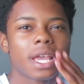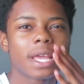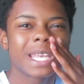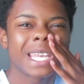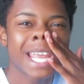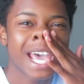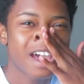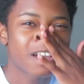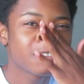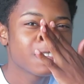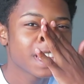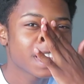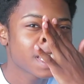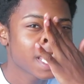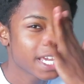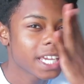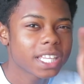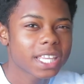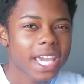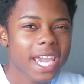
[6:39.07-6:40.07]
Now that
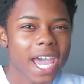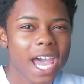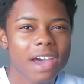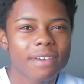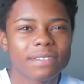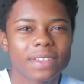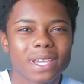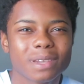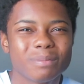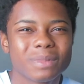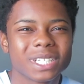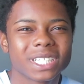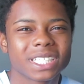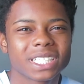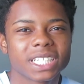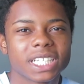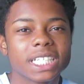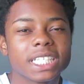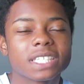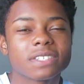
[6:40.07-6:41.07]
like they have like
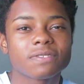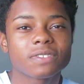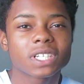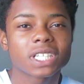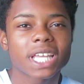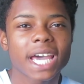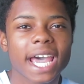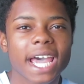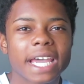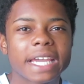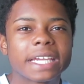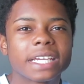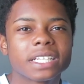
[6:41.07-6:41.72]
machines for that,